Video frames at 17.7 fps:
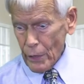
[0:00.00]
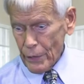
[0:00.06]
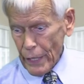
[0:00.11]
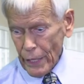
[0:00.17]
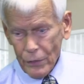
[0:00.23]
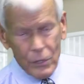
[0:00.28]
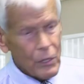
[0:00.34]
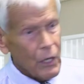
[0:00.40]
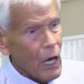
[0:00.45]

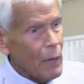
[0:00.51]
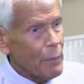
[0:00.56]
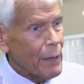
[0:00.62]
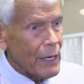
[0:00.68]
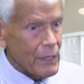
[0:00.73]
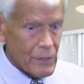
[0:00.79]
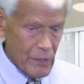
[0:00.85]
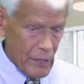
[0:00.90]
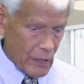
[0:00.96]
desktop
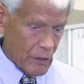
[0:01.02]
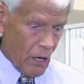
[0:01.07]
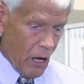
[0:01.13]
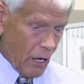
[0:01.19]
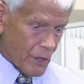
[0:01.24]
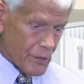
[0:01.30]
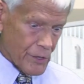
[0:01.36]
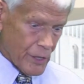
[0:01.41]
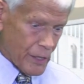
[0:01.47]
has
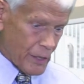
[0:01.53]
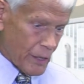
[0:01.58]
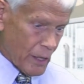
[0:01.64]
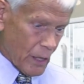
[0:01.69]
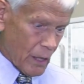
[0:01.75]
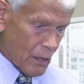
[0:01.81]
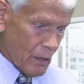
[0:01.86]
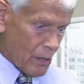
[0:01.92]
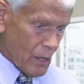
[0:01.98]
technology
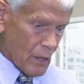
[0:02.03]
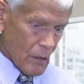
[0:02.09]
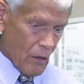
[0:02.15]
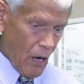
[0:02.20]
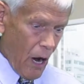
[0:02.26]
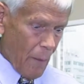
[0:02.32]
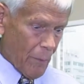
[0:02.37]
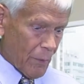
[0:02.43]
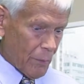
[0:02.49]

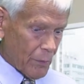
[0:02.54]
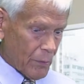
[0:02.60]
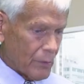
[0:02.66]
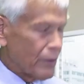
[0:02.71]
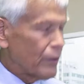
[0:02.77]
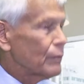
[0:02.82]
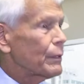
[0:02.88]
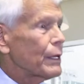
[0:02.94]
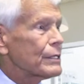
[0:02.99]
comparable to
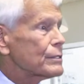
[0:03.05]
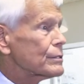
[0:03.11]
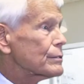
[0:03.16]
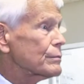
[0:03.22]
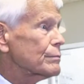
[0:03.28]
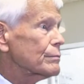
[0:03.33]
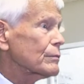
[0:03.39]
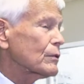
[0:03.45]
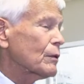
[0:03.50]
the best
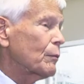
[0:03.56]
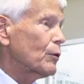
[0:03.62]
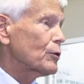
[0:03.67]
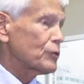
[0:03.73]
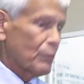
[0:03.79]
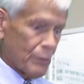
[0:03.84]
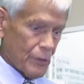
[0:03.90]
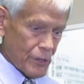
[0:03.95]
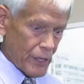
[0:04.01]

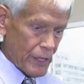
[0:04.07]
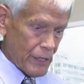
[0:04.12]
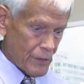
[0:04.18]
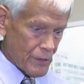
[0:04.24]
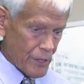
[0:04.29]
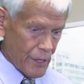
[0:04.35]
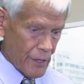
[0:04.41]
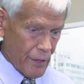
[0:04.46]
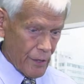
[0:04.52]
commercial
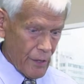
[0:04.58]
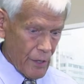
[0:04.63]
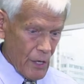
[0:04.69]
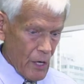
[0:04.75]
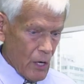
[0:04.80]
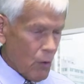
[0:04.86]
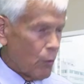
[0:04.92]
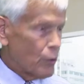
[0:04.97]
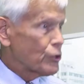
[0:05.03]
machines here,
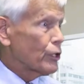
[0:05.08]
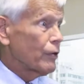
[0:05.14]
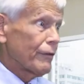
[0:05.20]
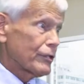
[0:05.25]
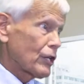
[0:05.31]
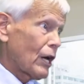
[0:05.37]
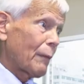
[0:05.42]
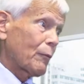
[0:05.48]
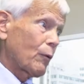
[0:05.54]
which give you
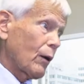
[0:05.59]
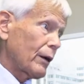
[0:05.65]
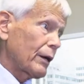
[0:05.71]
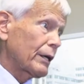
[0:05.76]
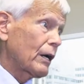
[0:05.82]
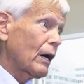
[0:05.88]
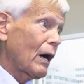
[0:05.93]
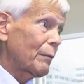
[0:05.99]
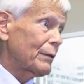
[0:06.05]
top quality
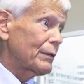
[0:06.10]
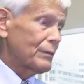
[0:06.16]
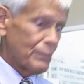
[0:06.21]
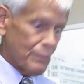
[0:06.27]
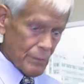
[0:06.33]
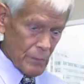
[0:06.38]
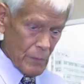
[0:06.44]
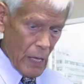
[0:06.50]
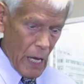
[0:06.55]
copies.
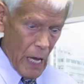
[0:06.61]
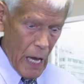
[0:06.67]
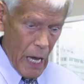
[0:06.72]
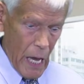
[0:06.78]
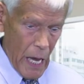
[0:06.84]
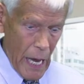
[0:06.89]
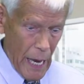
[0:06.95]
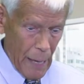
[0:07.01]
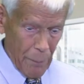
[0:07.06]

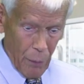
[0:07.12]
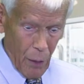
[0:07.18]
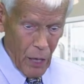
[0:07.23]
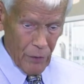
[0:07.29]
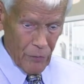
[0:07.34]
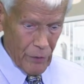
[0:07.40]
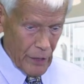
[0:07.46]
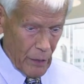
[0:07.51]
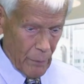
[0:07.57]
And
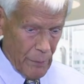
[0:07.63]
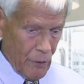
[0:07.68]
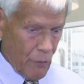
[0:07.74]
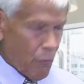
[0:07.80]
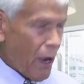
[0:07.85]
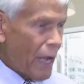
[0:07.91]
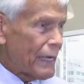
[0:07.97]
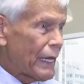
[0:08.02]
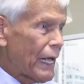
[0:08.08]
plus, it'll be
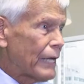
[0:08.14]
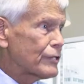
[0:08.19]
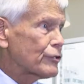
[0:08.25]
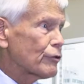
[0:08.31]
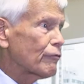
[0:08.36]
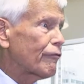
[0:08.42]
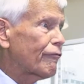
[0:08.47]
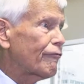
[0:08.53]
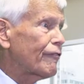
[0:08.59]
right at
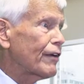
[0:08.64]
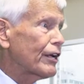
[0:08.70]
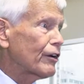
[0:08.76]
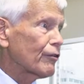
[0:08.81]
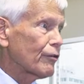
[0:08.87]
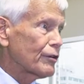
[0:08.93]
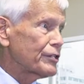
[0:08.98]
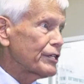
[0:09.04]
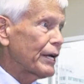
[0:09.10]
your
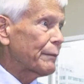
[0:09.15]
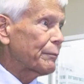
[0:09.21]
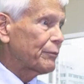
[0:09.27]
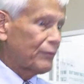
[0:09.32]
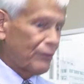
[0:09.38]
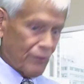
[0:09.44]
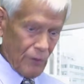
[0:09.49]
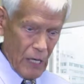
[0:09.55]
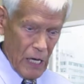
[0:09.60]

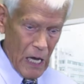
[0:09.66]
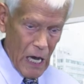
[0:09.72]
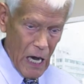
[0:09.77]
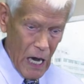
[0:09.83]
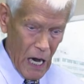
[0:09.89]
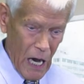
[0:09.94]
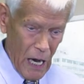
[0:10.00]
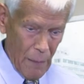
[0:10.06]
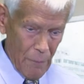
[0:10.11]
fingertips,
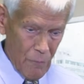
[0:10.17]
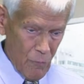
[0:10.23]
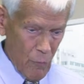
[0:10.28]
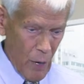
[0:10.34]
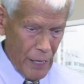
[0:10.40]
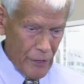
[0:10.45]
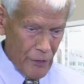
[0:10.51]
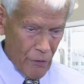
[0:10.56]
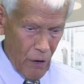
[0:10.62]

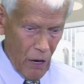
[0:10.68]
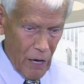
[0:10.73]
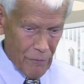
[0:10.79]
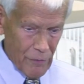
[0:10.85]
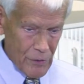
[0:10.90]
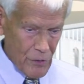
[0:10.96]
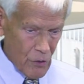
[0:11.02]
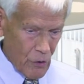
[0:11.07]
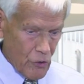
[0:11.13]
right in your
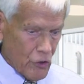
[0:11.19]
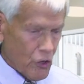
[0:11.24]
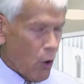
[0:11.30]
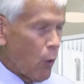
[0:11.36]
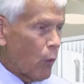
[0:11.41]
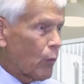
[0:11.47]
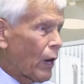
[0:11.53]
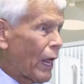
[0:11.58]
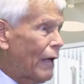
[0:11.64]
office, so no
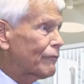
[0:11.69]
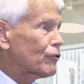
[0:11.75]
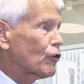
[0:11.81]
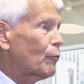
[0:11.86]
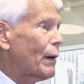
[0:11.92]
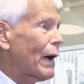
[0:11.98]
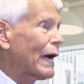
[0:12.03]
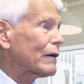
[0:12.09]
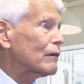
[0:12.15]
one will have to go
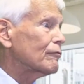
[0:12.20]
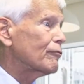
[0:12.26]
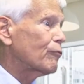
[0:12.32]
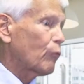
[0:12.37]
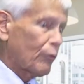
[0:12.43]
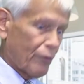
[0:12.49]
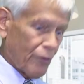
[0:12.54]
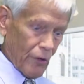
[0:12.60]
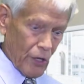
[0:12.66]
back and
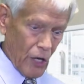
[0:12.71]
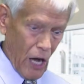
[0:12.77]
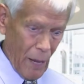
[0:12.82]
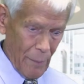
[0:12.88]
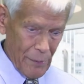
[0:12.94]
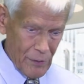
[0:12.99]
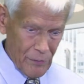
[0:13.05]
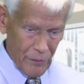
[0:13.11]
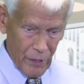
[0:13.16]
forth to the
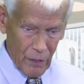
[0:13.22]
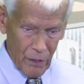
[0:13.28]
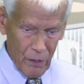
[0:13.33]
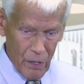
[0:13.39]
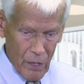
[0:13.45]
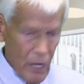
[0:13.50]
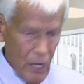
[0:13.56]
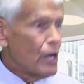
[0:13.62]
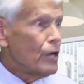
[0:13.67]
copy center.
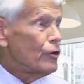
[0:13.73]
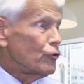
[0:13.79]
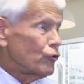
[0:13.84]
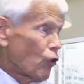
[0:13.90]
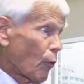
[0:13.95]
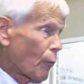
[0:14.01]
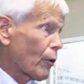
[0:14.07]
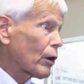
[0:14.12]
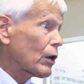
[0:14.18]

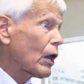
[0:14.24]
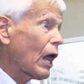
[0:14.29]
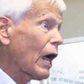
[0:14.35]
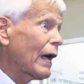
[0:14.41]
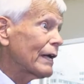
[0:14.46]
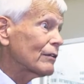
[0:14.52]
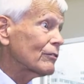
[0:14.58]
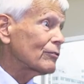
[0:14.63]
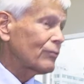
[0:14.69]
No more
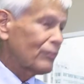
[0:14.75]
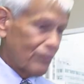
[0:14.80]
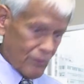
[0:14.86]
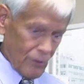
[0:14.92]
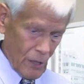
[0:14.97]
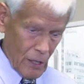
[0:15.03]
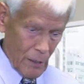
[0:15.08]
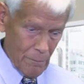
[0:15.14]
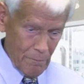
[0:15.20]
clients
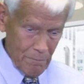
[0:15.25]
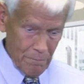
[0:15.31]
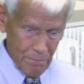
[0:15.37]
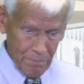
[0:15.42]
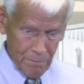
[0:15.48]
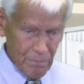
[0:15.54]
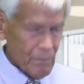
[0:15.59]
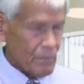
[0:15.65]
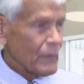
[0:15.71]

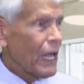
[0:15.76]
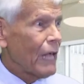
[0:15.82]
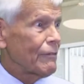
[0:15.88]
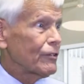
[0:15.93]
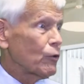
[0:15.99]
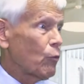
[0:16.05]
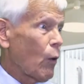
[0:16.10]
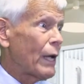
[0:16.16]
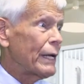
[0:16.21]
having
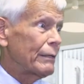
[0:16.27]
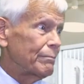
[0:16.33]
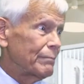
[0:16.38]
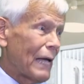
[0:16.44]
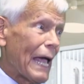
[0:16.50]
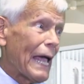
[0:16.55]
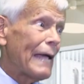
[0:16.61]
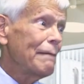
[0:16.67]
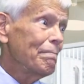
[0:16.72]
to wait,
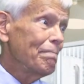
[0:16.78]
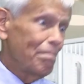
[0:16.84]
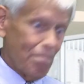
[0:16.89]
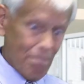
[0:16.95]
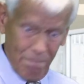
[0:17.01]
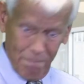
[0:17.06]
eh?